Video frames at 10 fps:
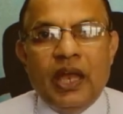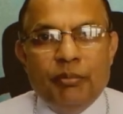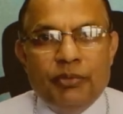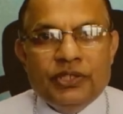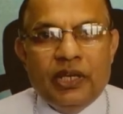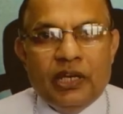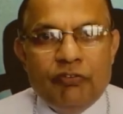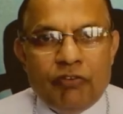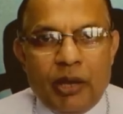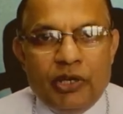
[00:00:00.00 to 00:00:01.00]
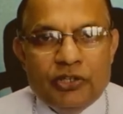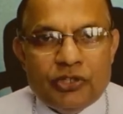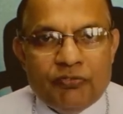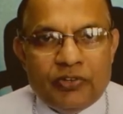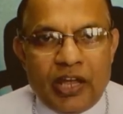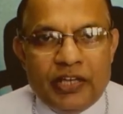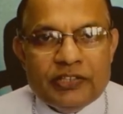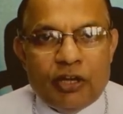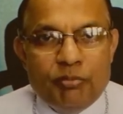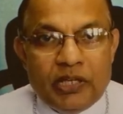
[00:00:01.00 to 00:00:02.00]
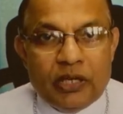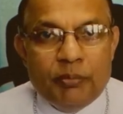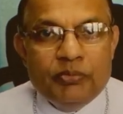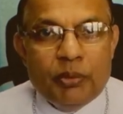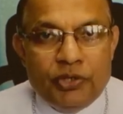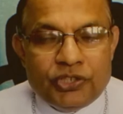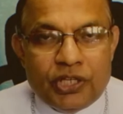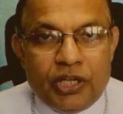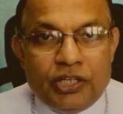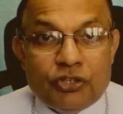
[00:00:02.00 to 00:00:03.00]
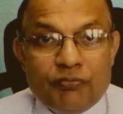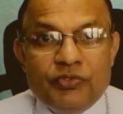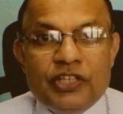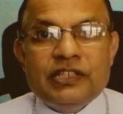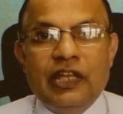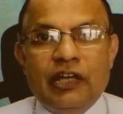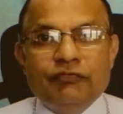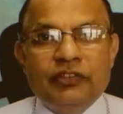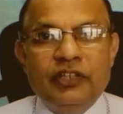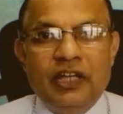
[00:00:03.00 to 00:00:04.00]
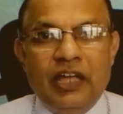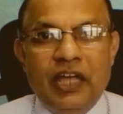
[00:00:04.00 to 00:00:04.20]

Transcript: And Missionary Families of Christ have become the missionaries of this love,